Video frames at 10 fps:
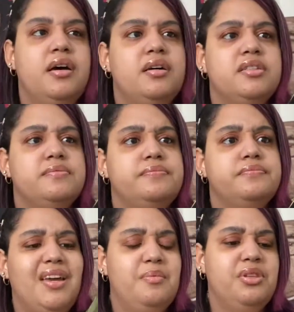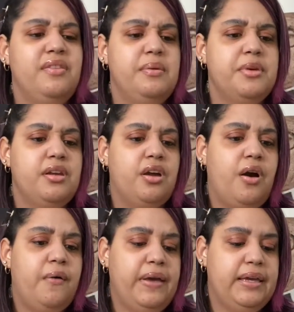Um, I believe I'm gonna
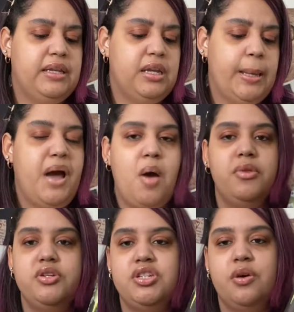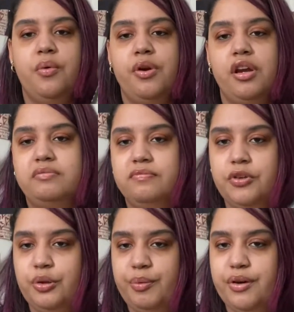go in publishing order
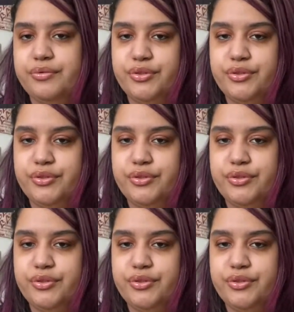for the books.